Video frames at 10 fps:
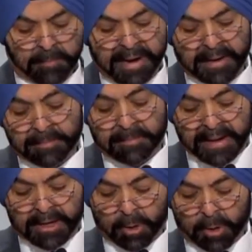the World
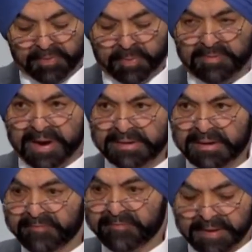Bank Group has
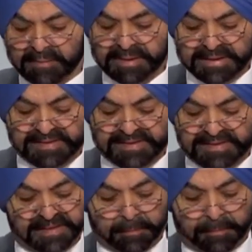provided
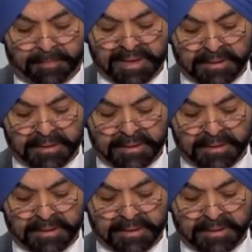$560